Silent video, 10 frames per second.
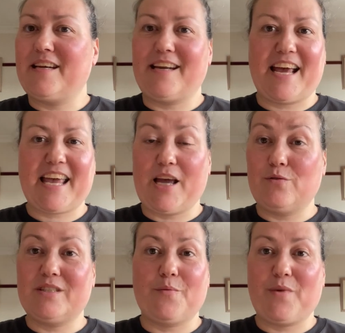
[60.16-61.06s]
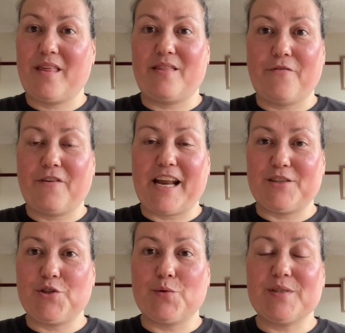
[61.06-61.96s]
an accountant within the
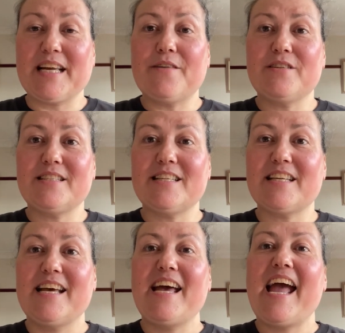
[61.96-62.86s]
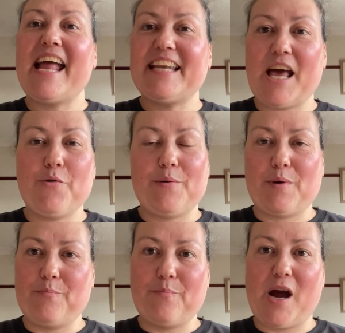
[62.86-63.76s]
financial services, and now I'm
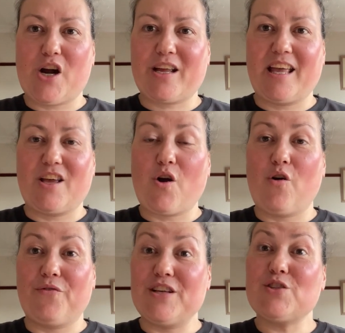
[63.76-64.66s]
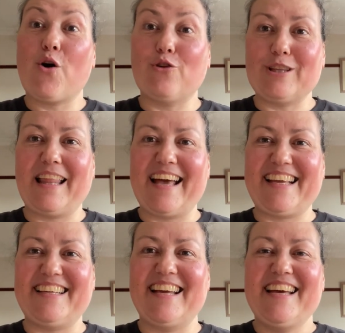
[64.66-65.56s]
embarking on this
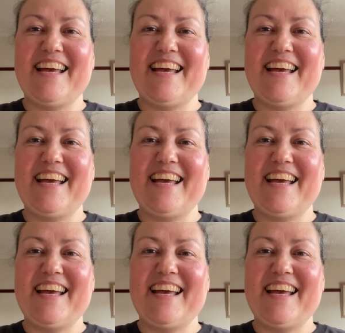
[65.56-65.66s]
online,